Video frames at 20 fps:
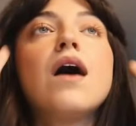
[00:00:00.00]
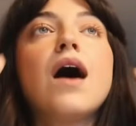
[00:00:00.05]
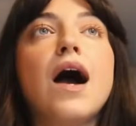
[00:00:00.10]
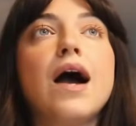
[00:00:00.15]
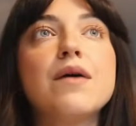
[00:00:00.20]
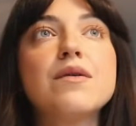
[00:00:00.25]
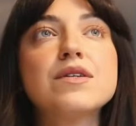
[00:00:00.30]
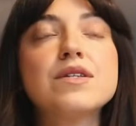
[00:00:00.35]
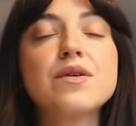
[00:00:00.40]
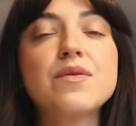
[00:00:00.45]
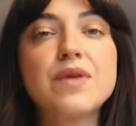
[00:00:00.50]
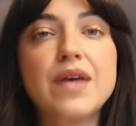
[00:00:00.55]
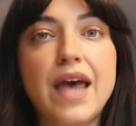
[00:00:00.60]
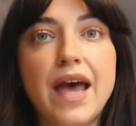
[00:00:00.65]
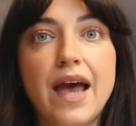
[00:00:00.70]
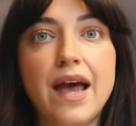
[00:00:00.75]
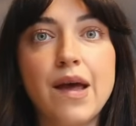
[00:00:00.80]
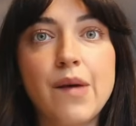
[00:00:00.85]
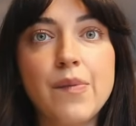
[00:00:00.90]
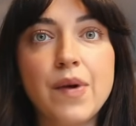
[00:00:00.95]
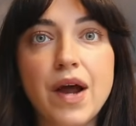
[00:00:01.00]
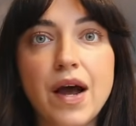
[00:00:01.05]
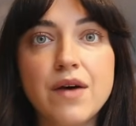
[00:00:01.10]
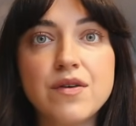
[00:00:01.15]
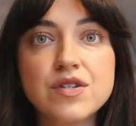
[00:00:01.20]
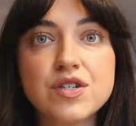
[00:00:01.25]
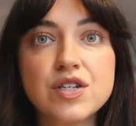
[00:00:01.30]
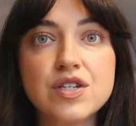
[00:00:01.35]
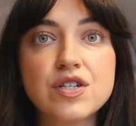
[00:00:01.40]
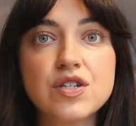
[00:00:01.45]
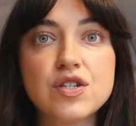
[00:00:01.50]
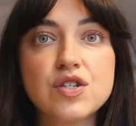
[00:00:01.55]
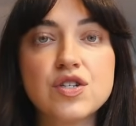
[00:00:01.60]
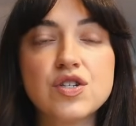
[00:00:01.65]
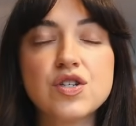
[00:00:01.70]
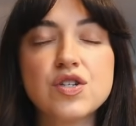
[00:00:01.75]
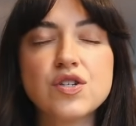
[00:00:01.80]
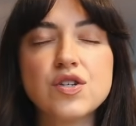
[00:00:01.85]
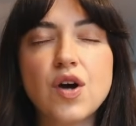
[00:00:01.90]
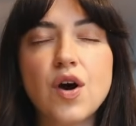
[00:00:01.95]
I was okay, but I was just
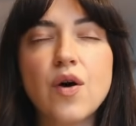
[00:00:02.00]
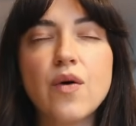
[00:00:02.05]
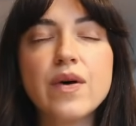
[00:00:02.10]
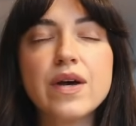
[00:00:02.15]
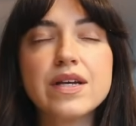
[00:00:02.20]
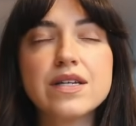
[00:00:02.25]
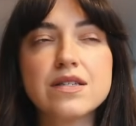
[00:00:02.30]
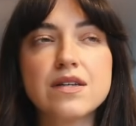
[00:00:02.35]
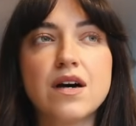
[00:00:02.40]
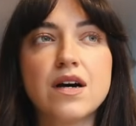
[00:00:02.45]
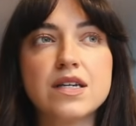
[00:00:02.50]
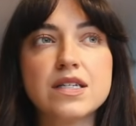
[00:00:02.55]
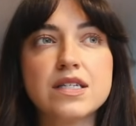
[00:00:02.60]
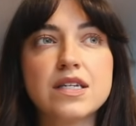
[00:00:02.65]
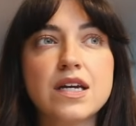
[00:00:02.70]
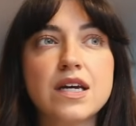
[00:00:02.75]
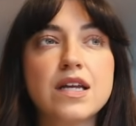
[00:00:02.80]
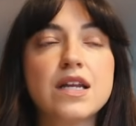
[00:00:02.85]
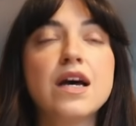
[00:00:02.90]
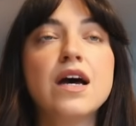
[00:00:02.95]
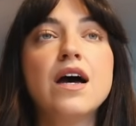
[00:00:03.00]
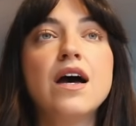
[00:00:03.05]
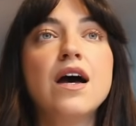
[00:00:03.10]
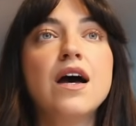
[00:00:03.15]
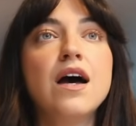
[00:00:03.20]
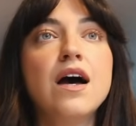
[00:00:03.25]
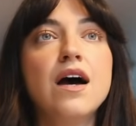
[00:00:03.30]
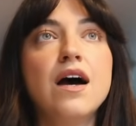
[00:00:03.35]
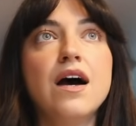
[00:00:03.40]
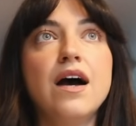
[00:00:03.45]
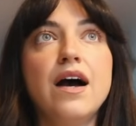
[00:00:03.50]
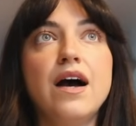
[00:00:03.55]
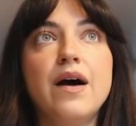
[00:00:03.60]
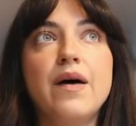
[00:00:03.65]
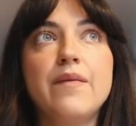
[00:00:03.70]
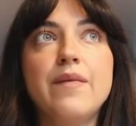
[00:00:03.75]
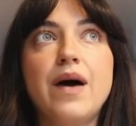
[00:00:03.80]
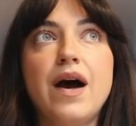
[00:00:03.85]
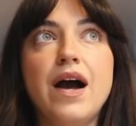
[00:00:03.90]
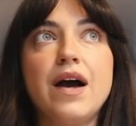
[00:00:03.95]
so exhausted.
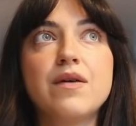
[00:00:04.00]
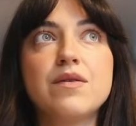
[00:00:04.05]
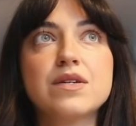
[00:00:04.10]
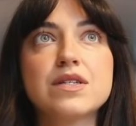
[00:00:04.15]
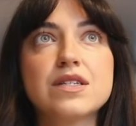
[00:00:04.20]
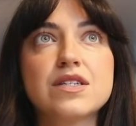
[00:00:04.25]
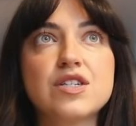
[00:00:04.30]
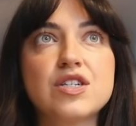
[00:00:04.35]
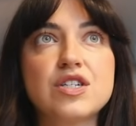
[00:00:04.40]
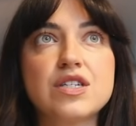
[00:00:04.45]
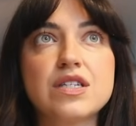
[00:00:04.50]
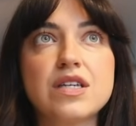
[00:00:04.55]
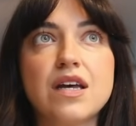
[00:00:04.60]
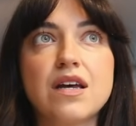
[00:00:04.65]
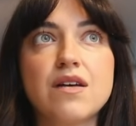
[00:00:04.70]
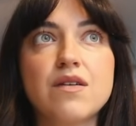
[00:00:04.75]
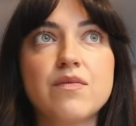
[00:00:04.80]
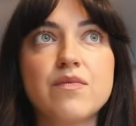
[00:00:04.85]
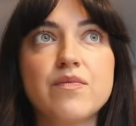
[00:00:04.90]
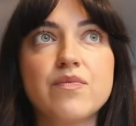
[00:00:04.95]
I was just like,